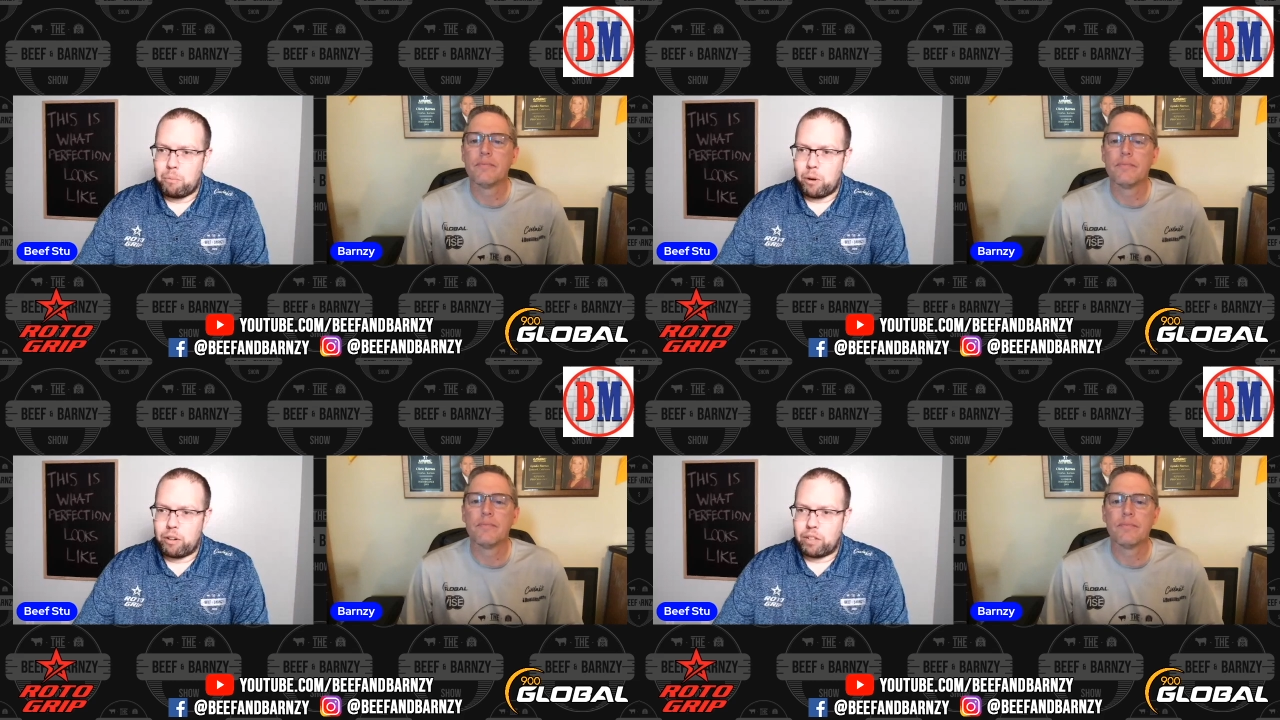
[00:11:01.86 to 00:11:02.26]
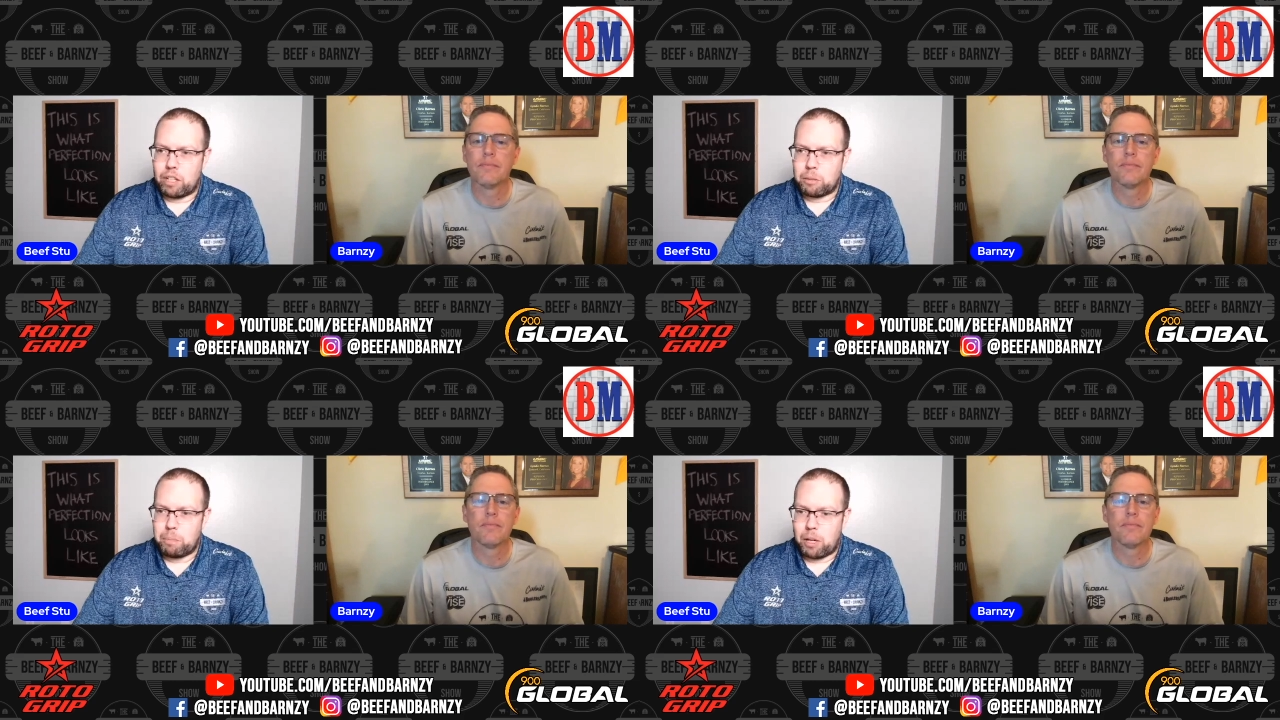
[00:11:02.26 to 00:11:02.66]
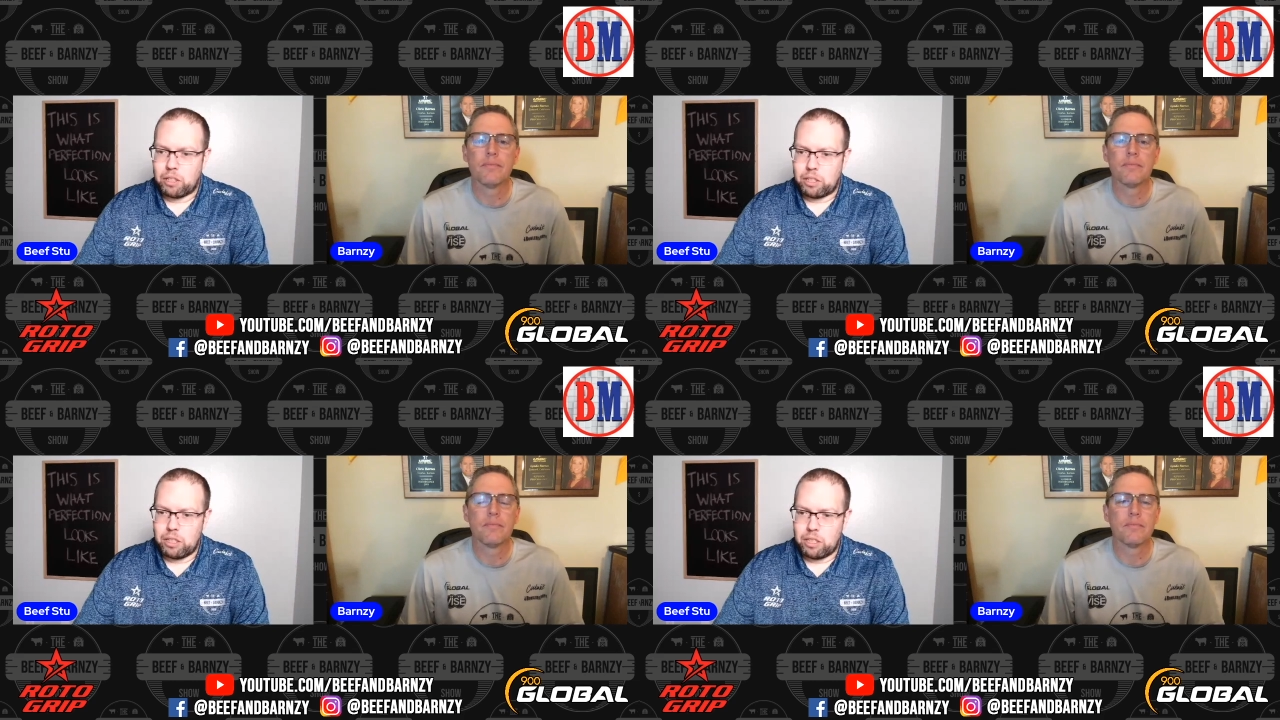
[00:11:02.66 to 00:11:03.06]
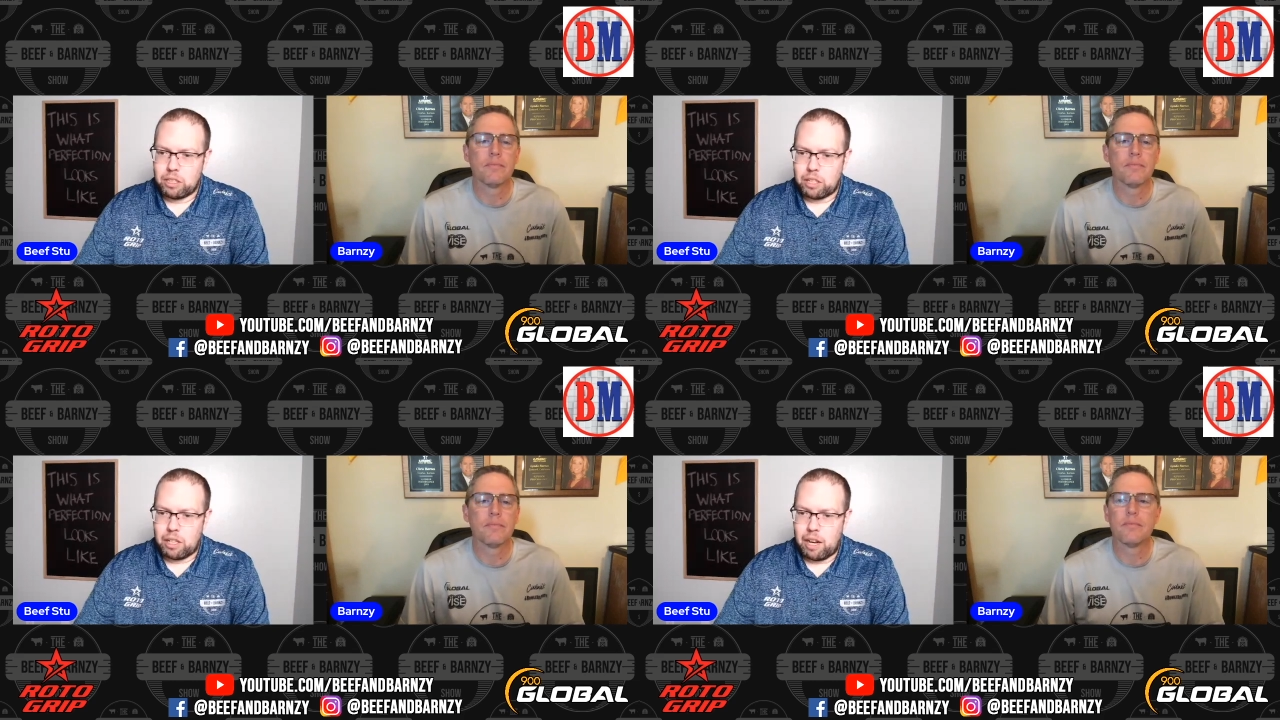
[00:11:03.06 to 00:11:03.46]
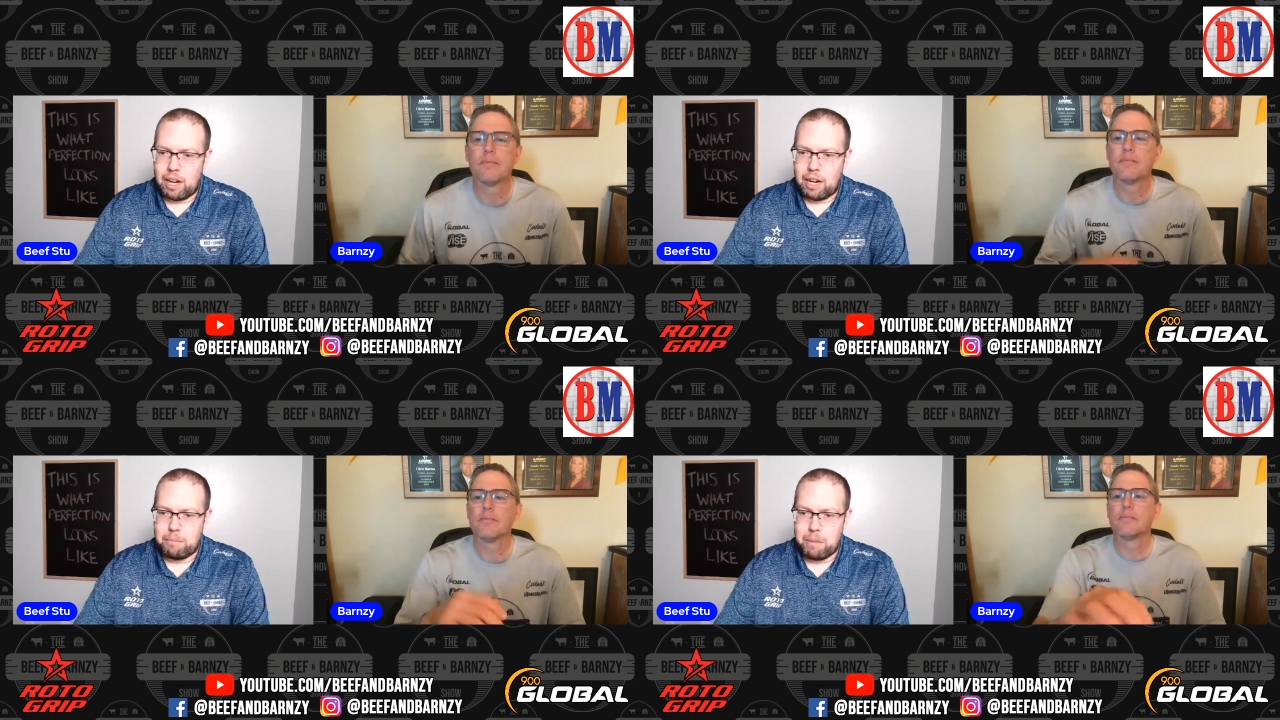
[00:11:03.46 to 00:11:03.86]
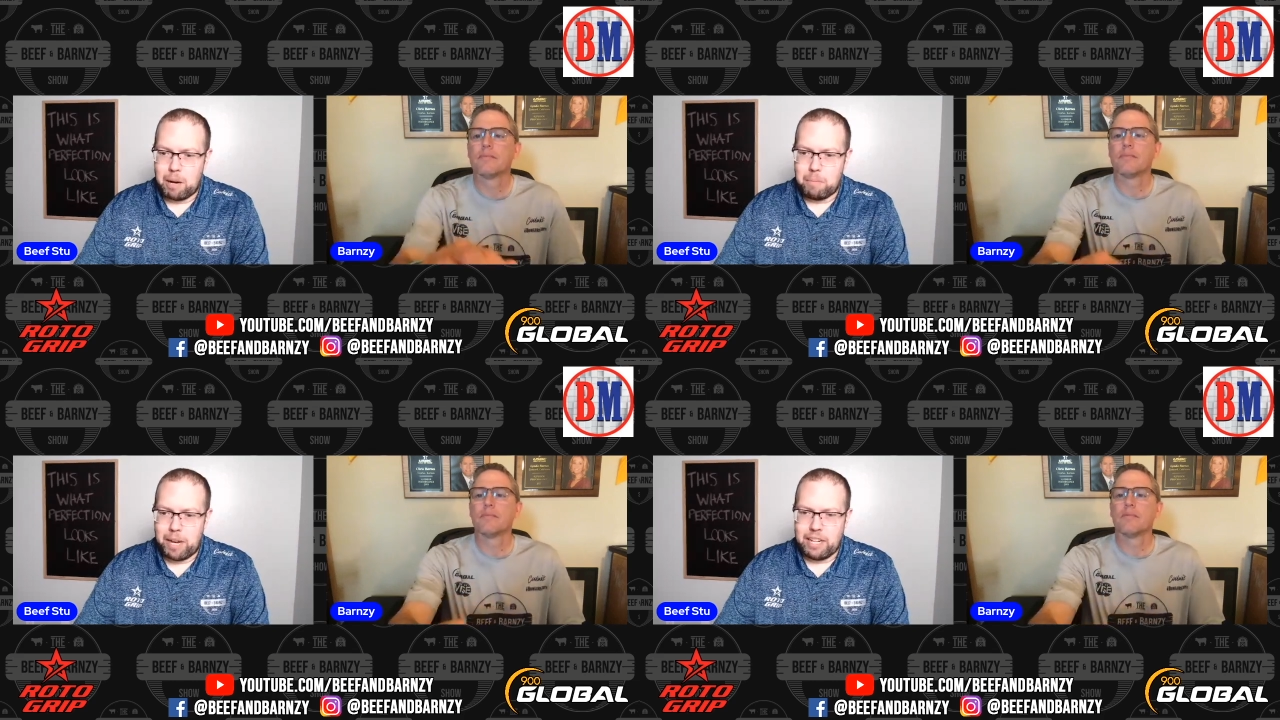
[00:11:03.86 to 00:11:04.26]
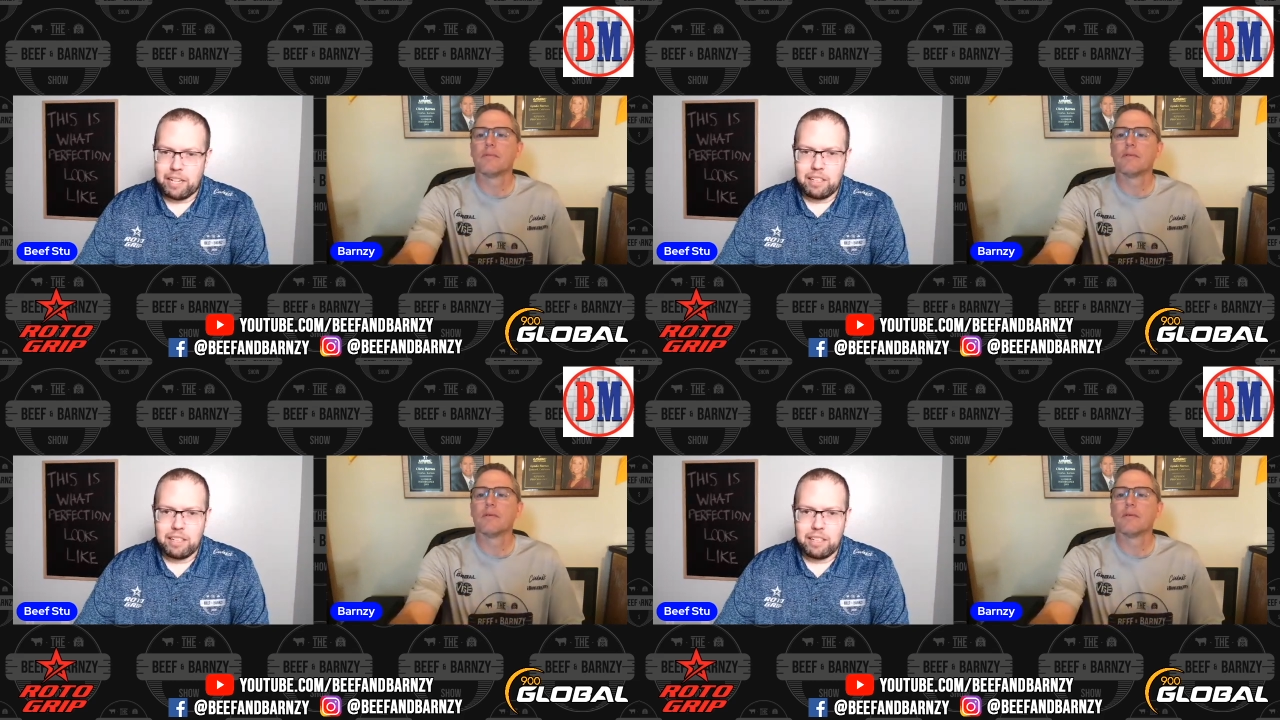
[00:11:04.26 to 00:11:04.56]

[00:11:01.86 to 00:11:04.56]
Speaker 1: one of our sponsors, uh, Mark Baker.